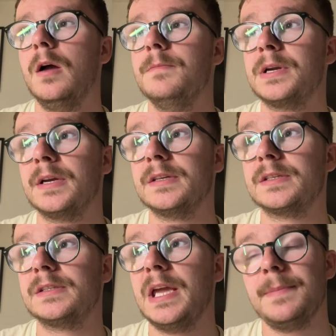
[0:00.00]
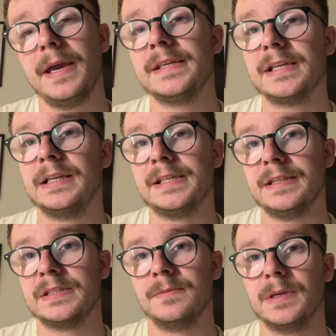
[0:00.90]
because they basically said
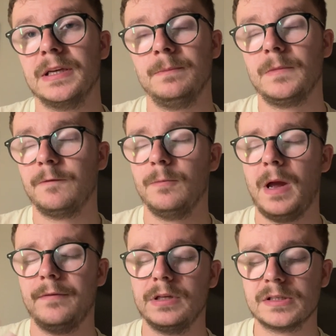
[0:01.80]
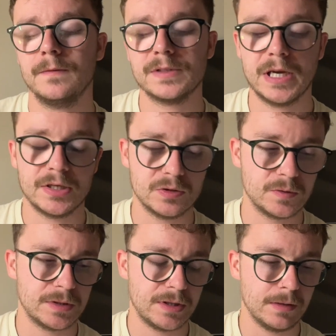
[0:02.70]
to me, from having these conversations
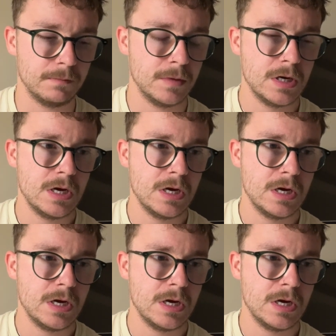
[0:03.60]
with them,